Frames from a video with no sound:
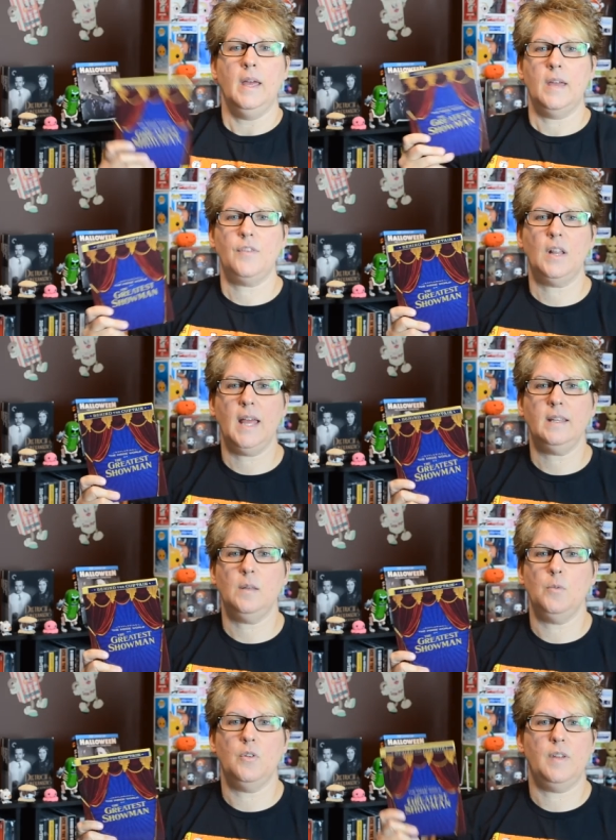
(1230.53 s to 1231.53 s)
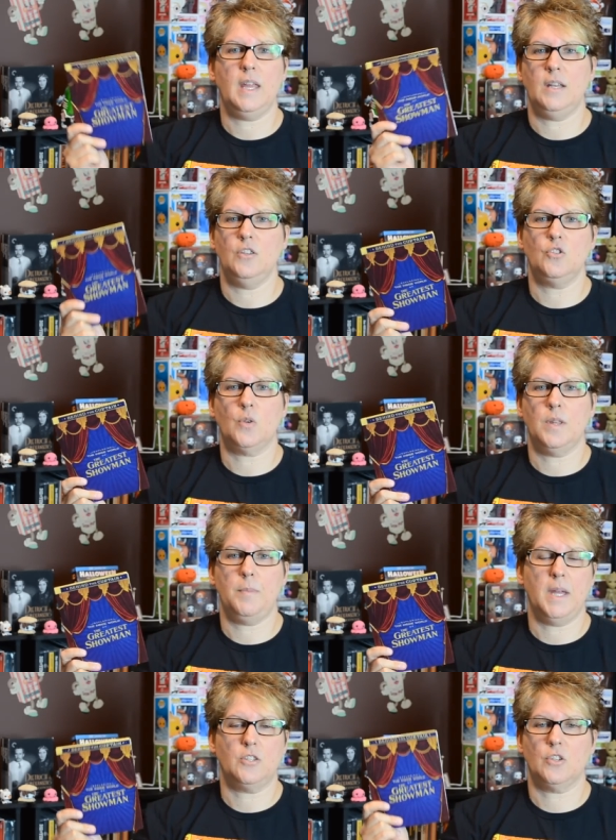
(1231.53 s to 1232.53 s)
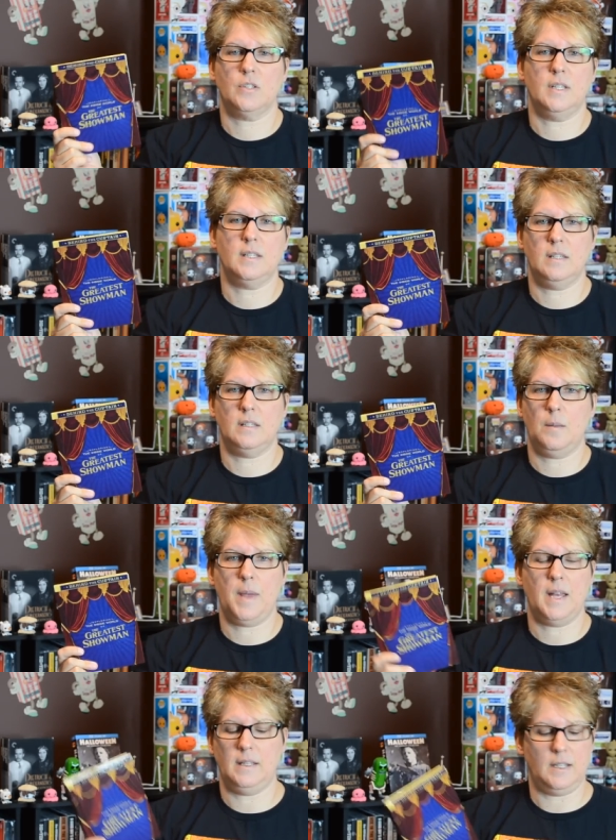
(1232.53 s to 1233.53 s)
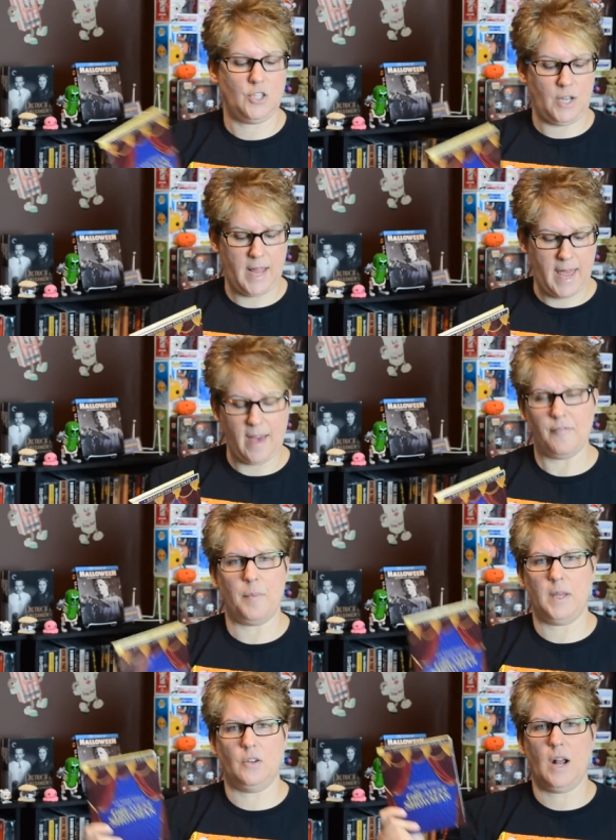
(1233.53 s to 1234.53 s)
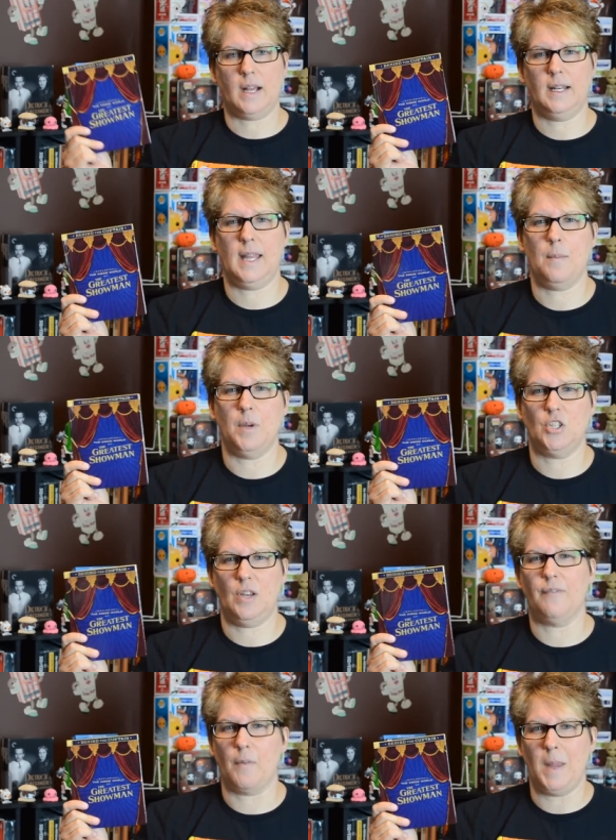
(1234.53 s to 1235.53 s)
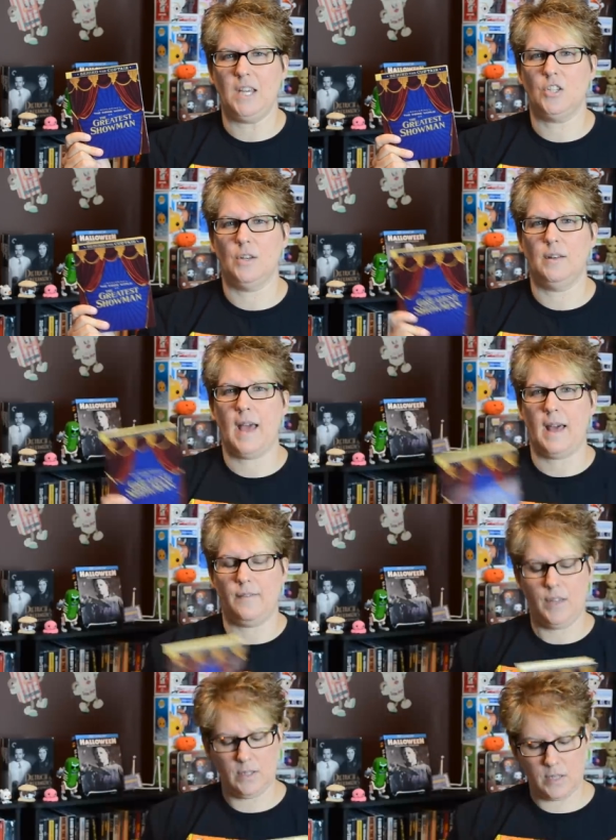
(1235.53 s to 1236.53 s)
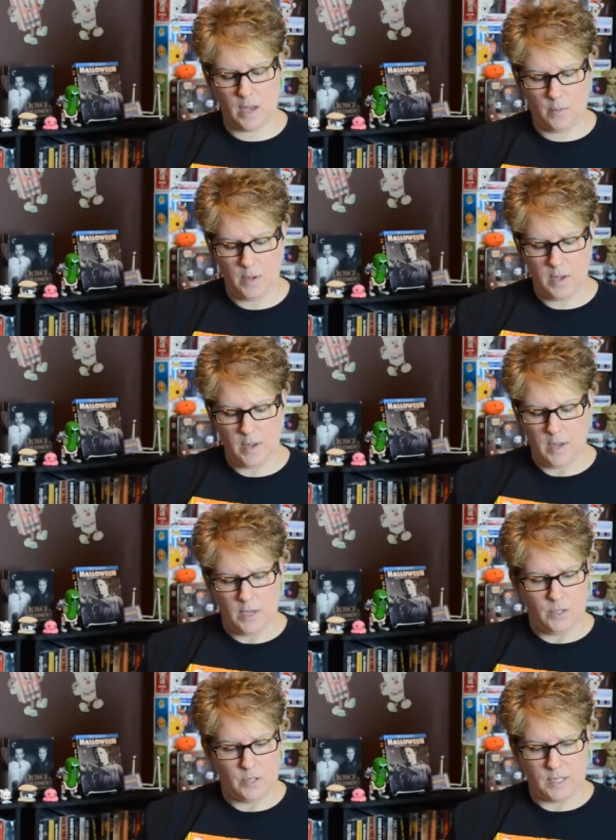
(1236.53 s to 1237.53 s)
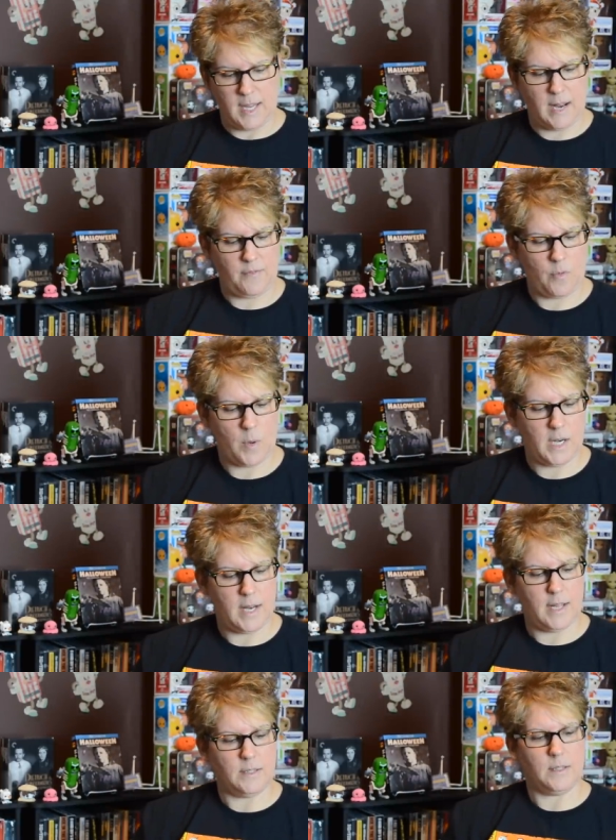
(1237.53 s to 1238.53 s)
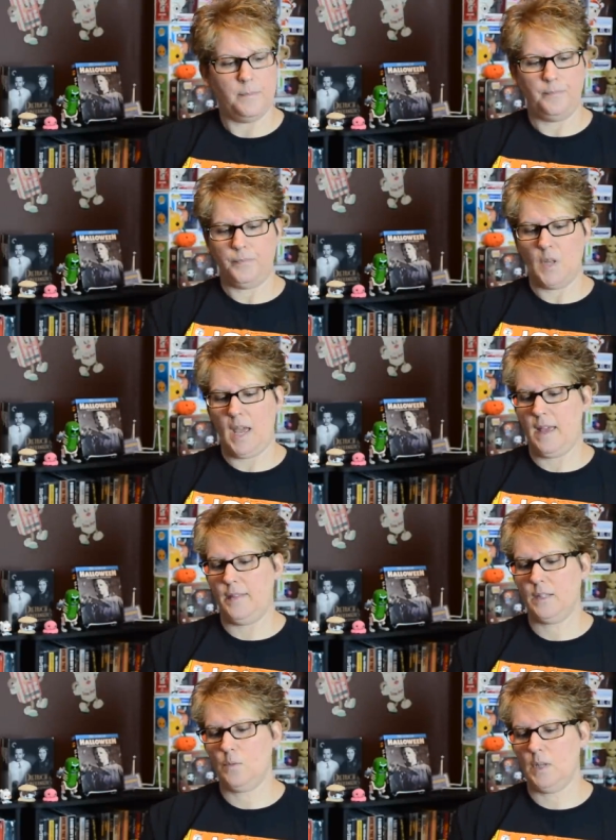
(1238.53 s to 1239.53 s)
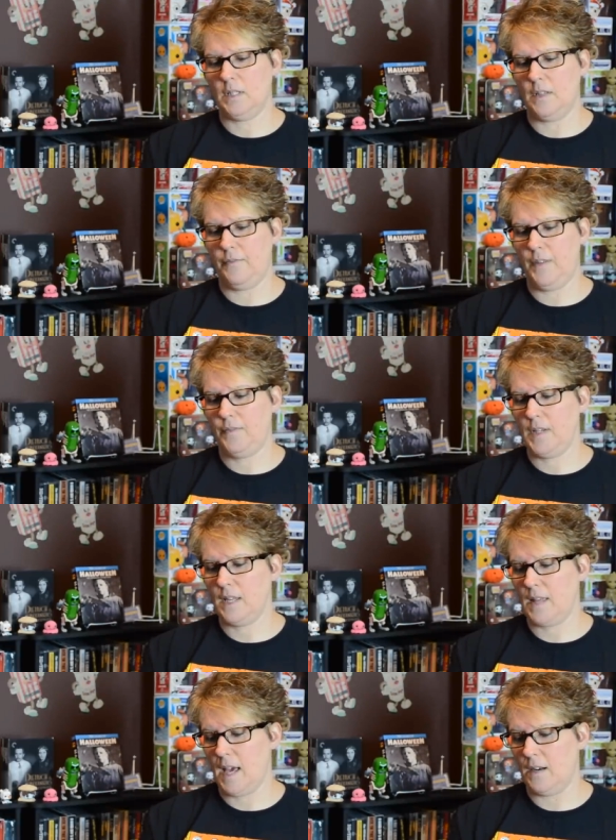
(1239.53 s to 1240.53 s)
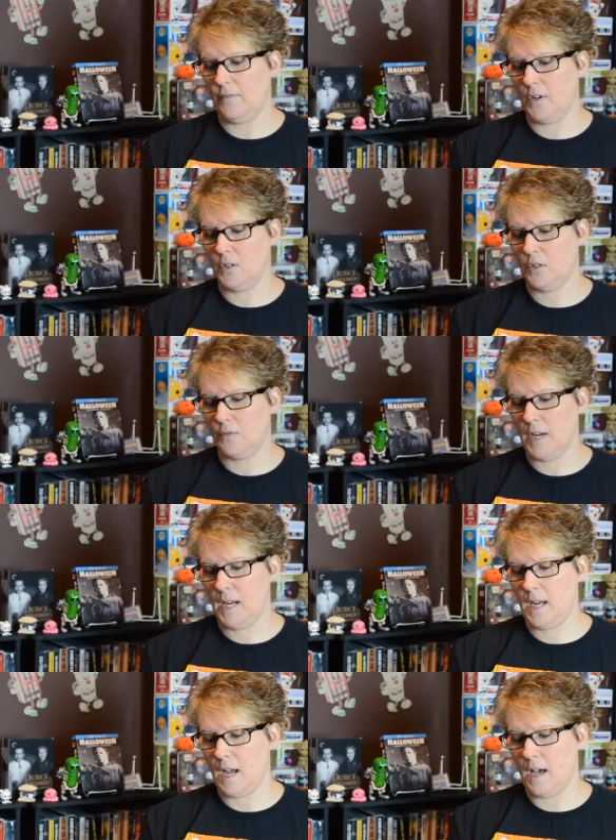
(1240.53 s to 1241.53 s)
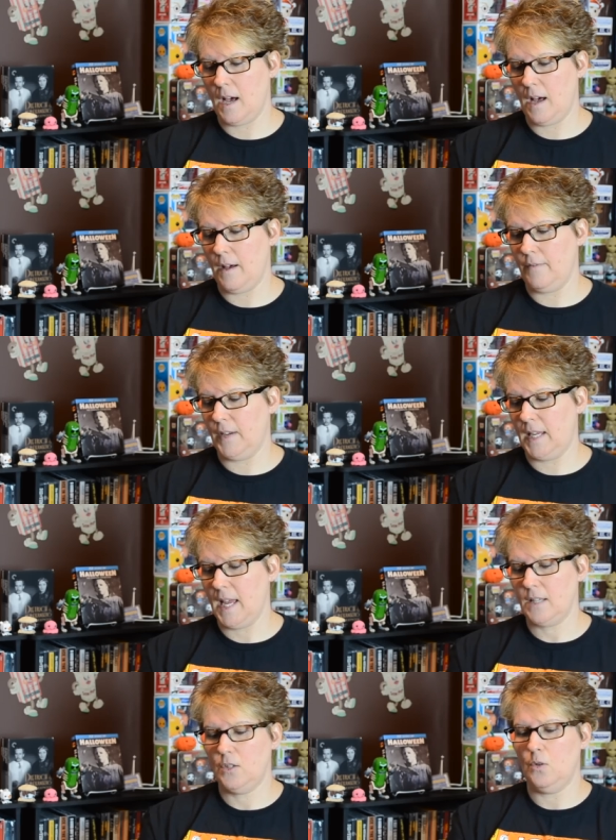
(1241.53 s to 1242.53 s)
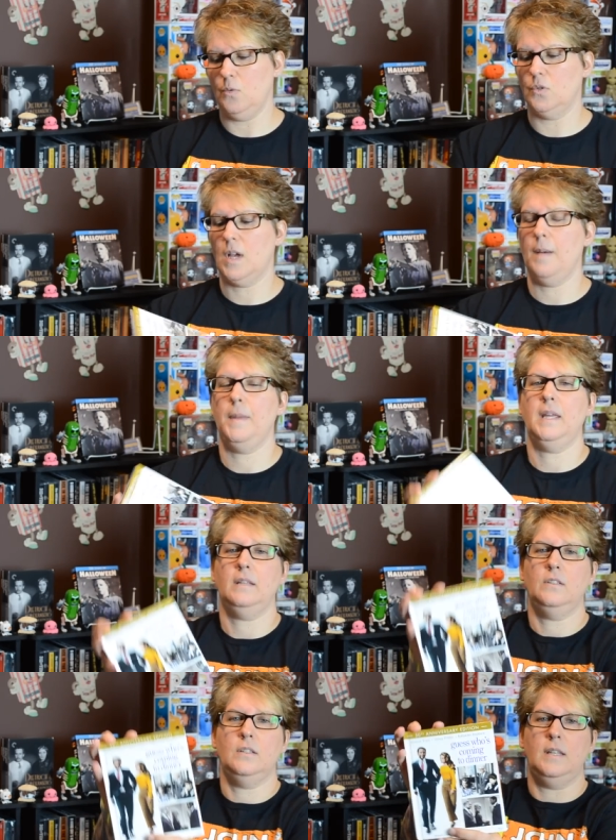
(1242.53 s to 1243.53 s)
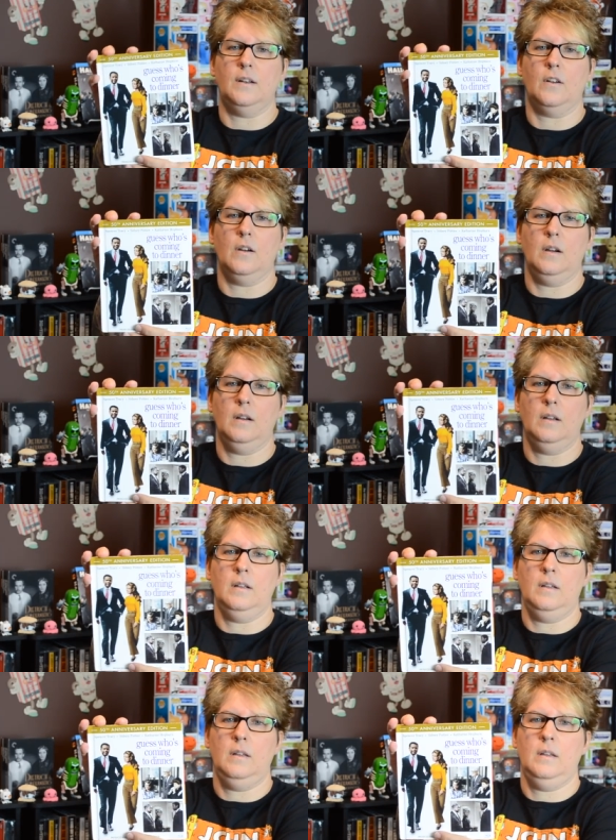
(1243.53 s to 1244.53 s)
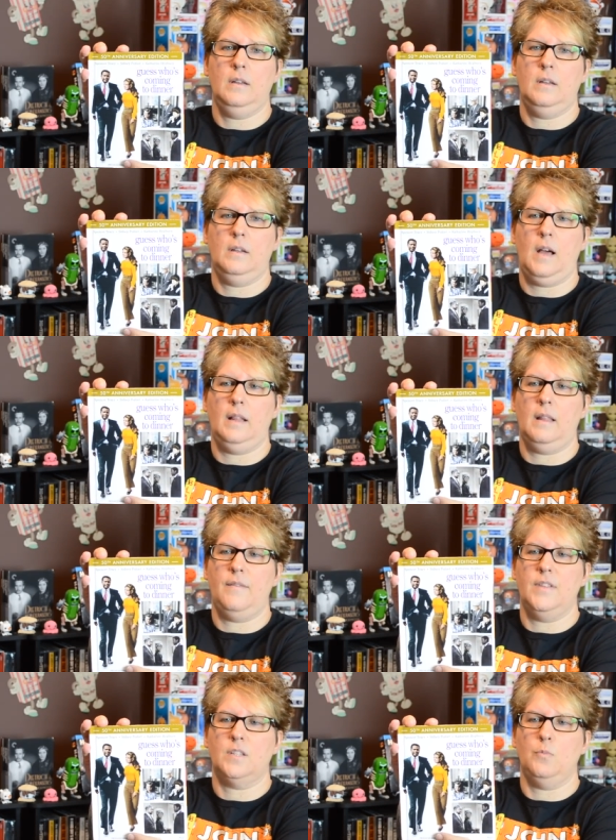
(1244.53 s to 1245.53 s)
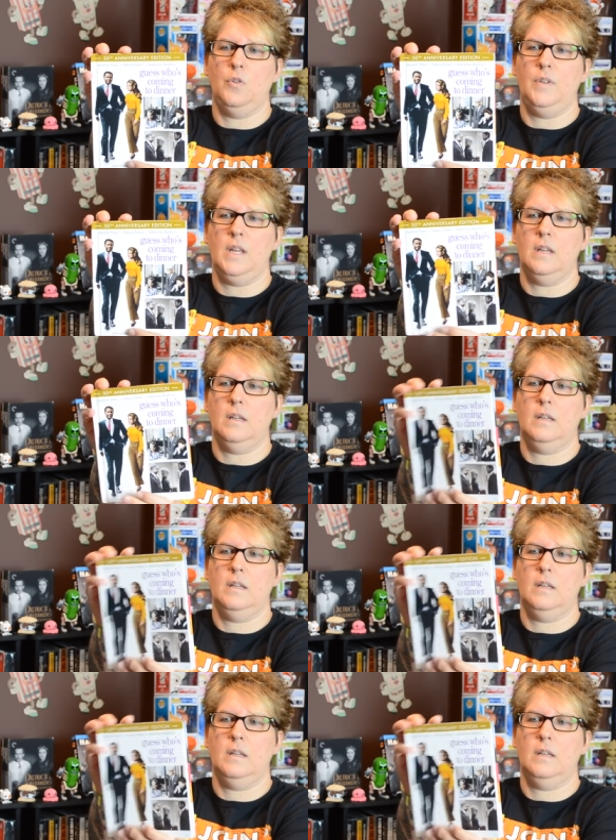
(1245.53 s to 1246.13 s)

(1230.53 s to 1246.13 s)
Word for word: if you like the movie and you enjoy the pictures, this isn't a bad edition to have, but you're not going to get much information out of it, so just get it for what it is. And this one is the 50th anniversary of Guess Who's Coming to Dinner. I love this movie.